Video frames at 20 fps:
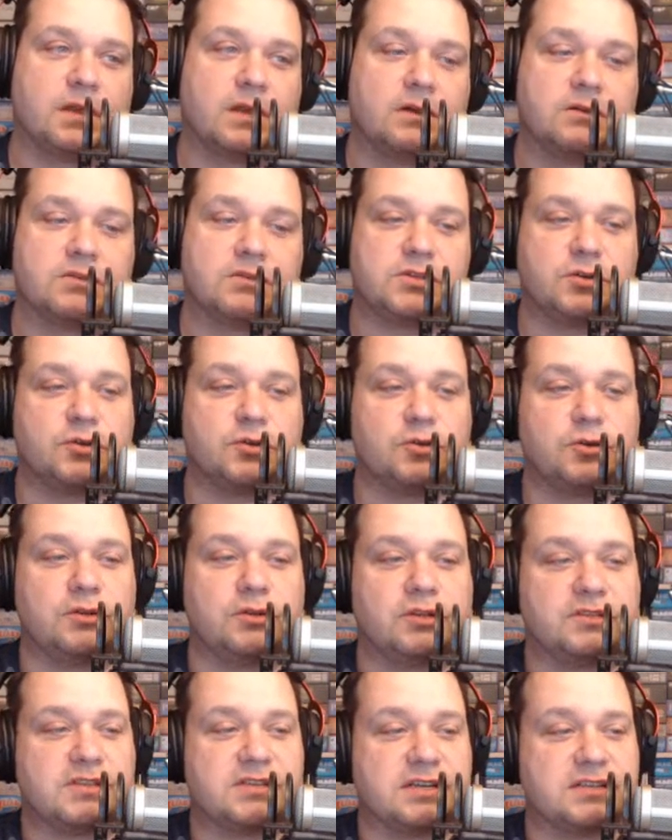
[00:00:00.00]
So it
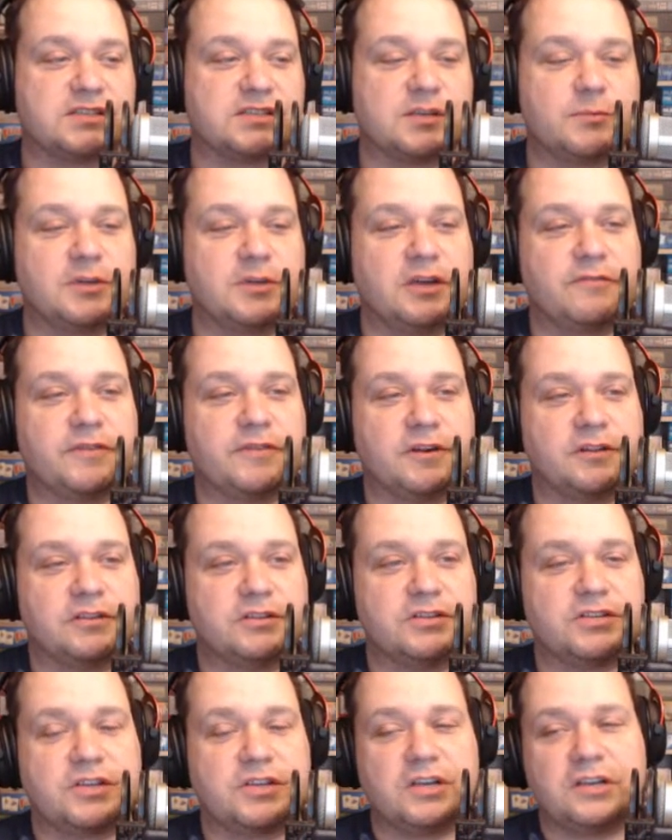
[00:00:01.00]
looks like it's going to be a
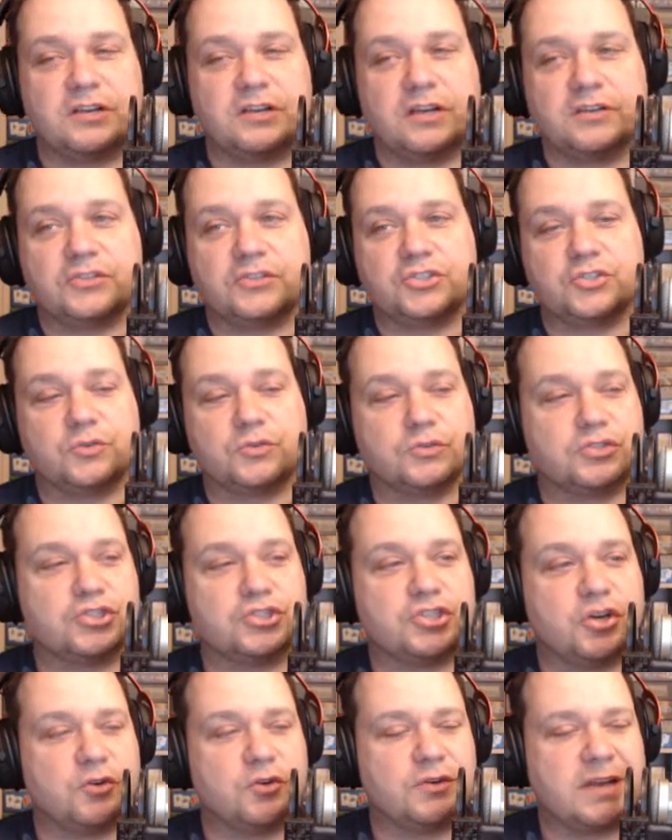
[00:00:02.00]
fairly short
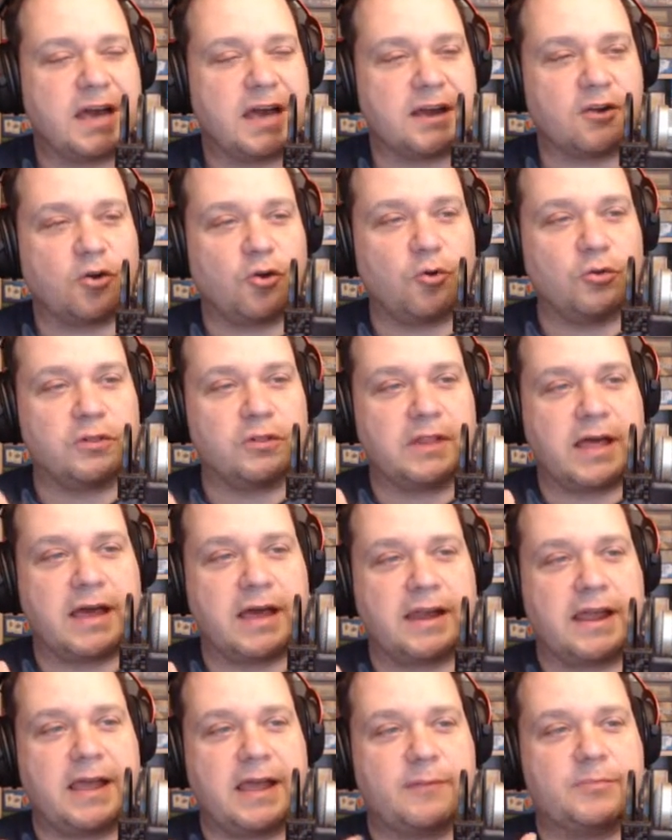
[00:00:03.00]
show. Not a whole lot
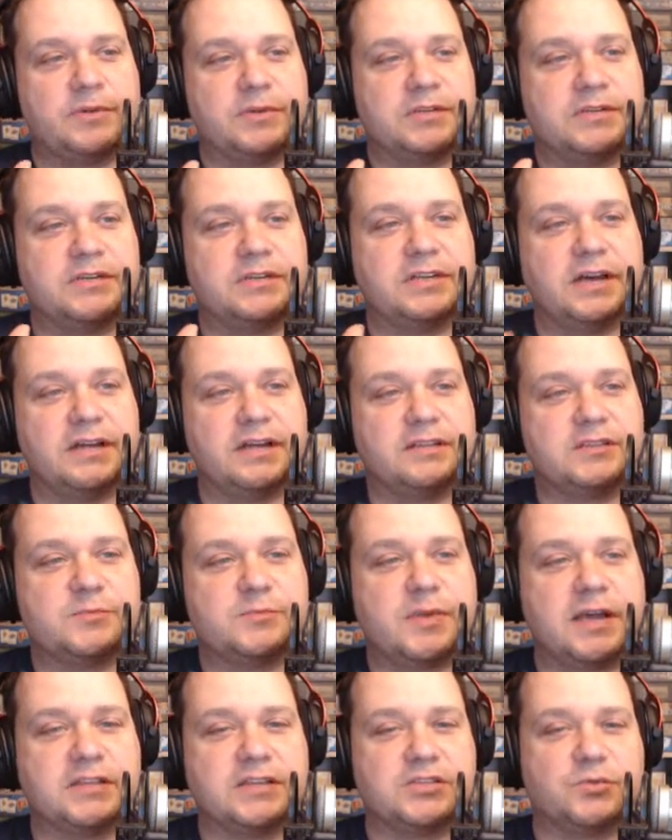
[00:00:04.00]
happened this
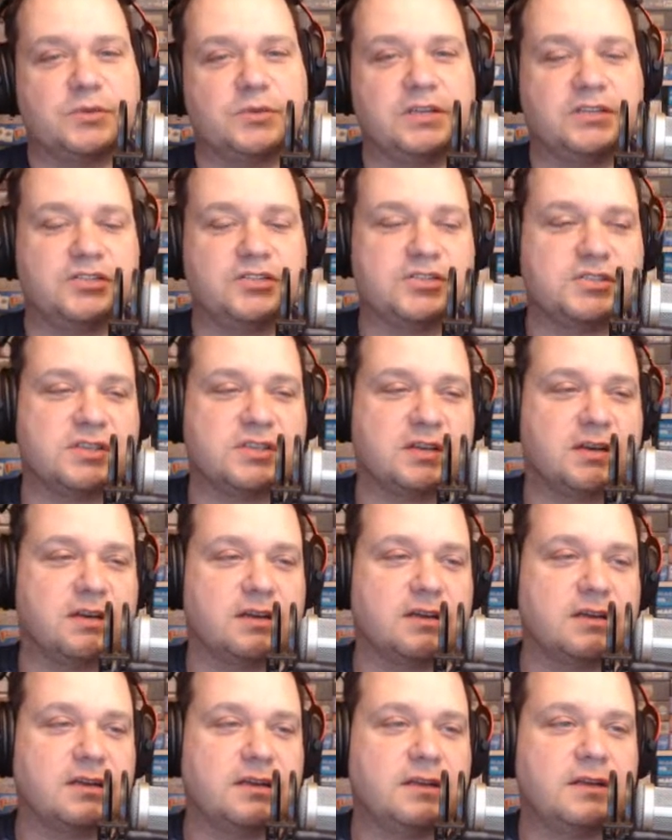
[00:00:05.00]
past week, just a
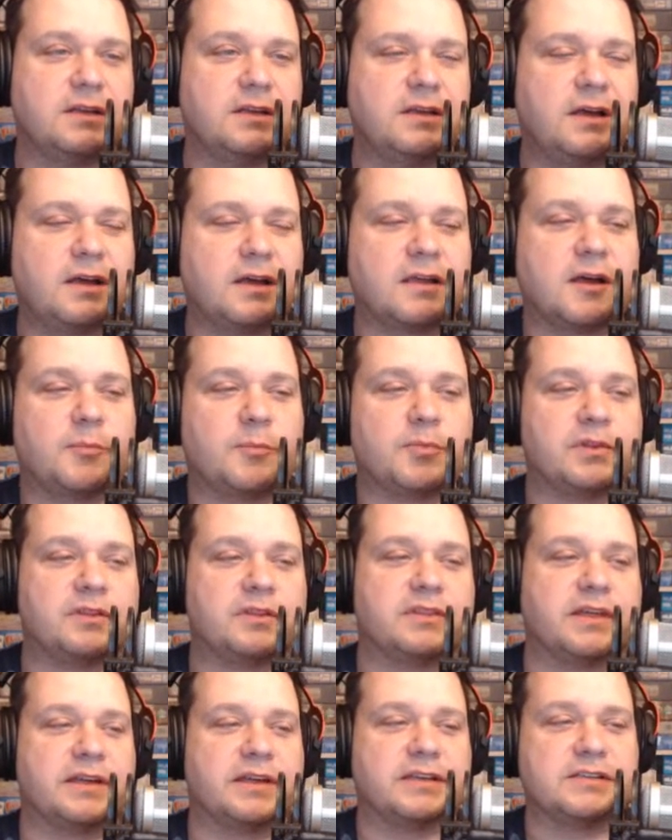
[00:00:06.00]
couple of
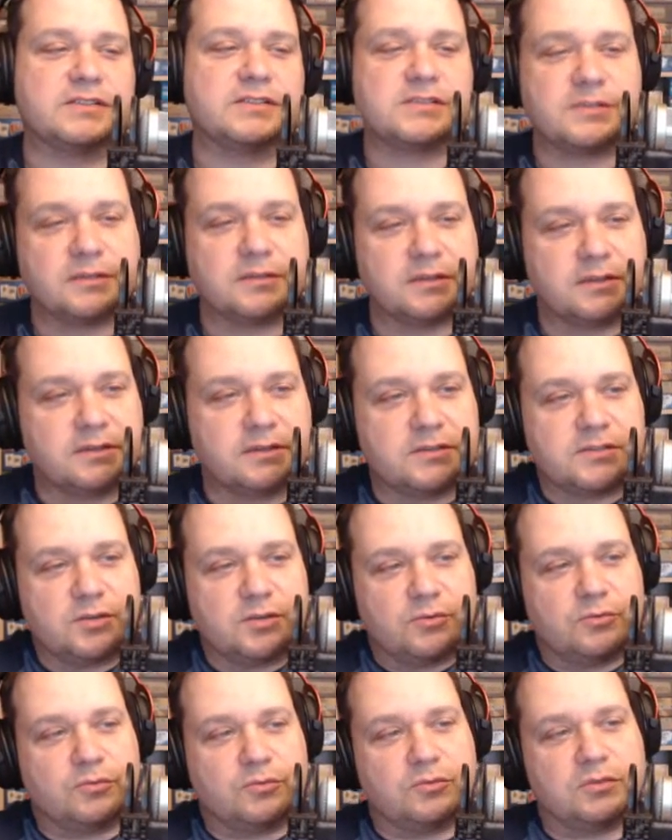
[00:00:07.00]
things. So
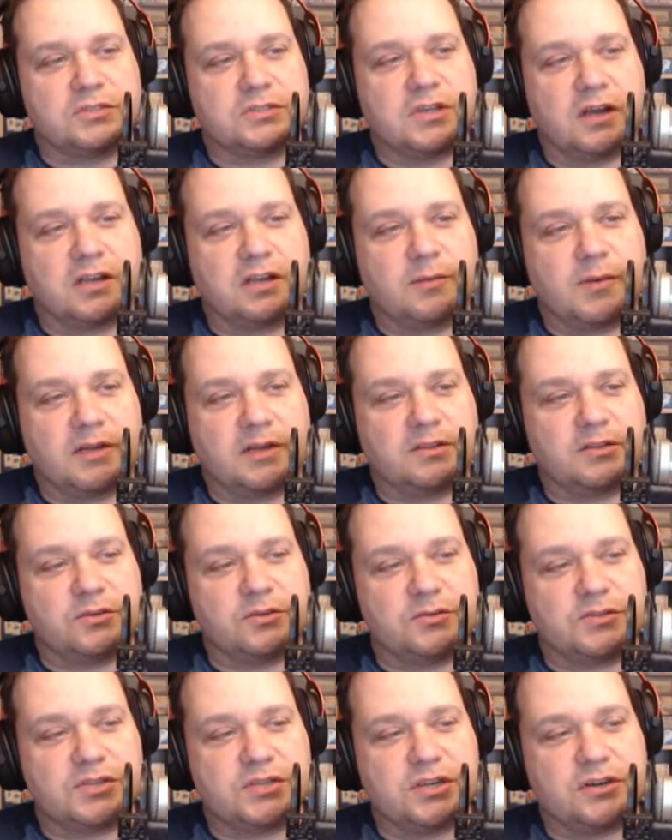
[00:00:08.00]
we'll talk about
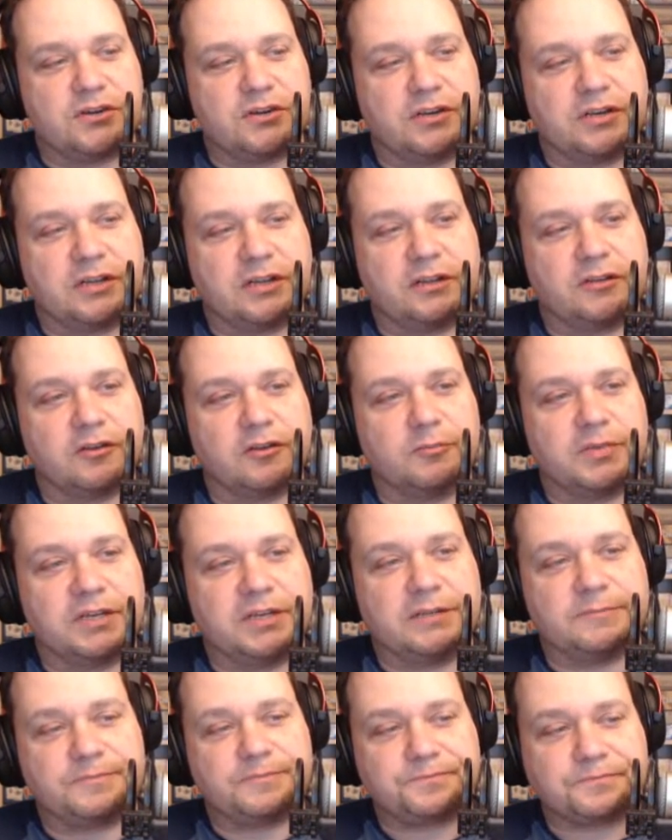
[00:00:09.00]
those here in a little bit.
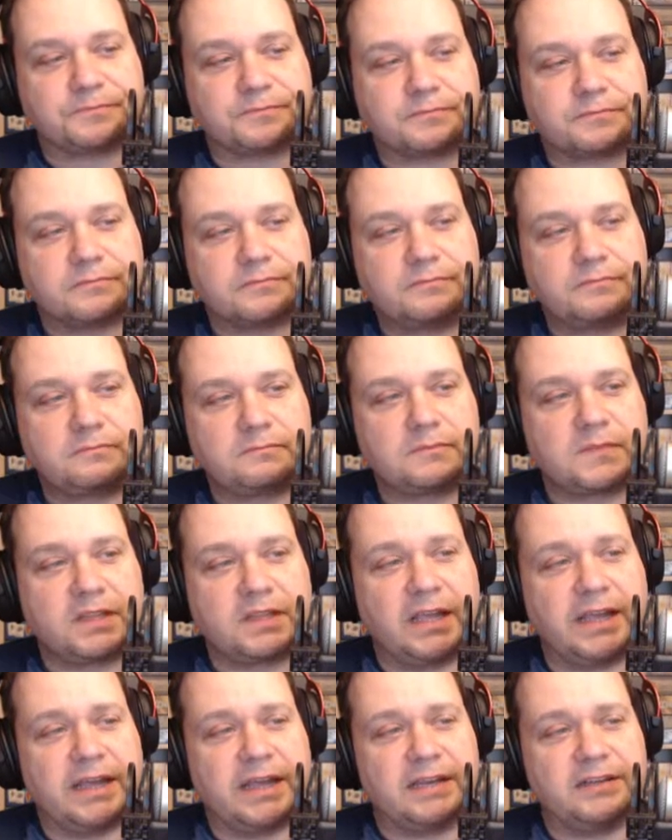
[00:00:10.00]

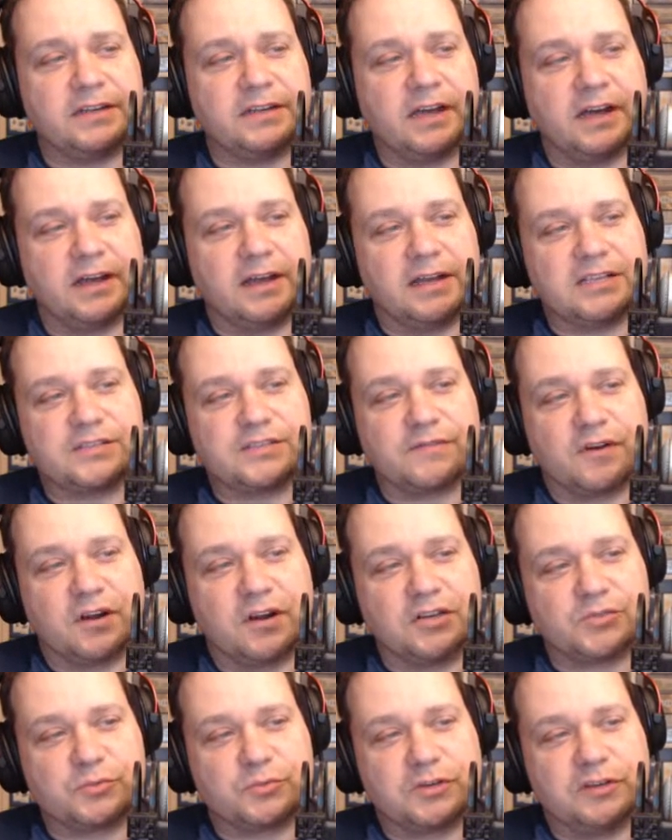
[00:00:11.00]
And as far
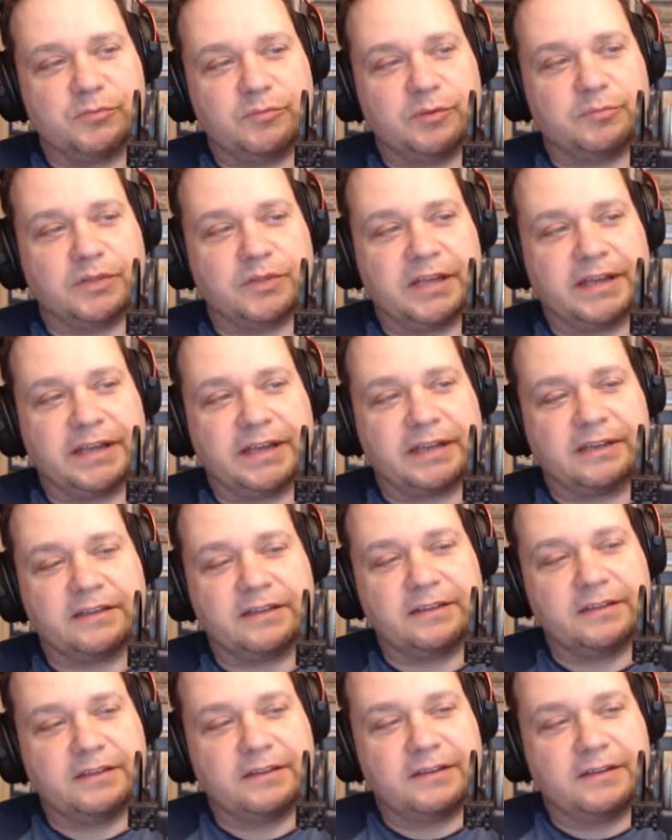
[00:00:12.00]
as what I've been playing,
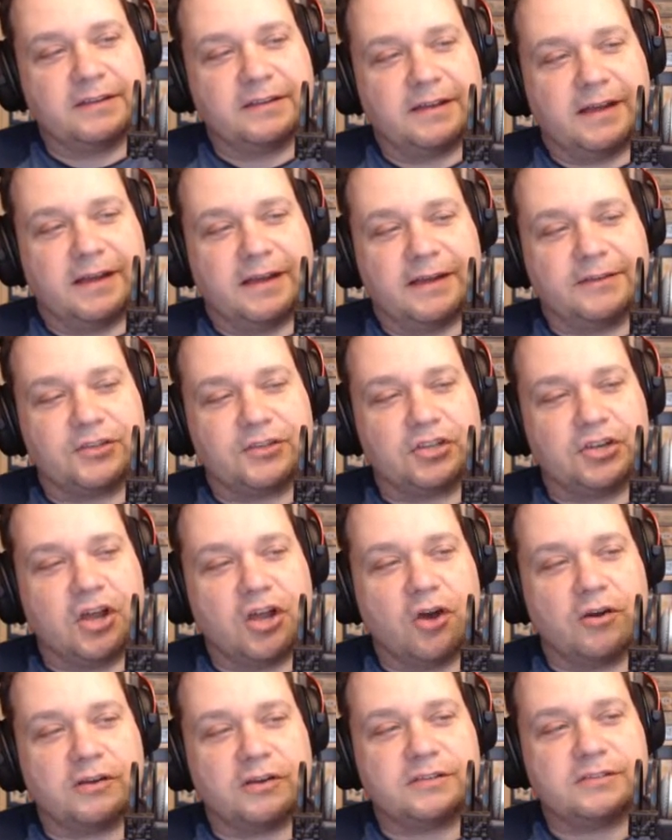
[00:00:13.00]
you
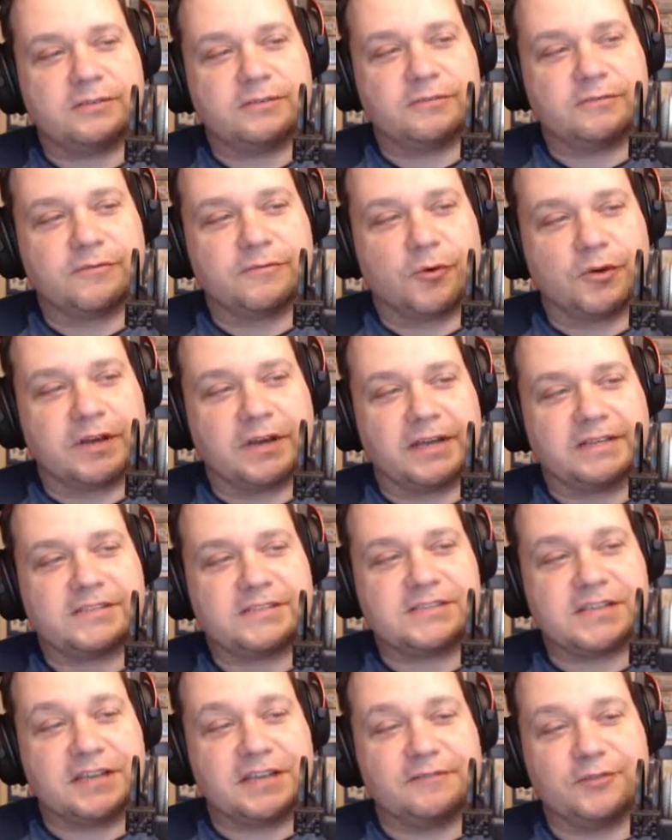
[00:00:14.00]
know it, Fortnite
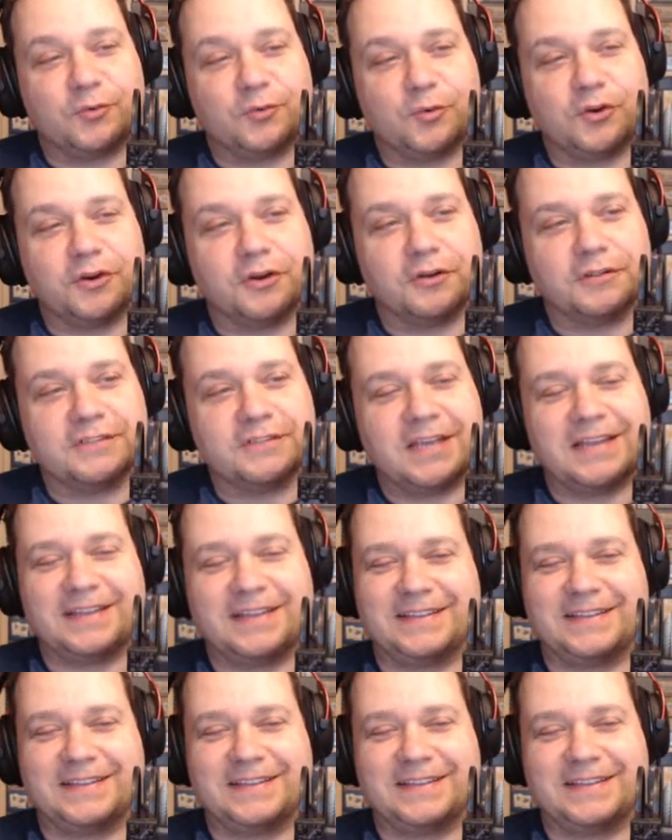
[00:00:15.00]
saved the world.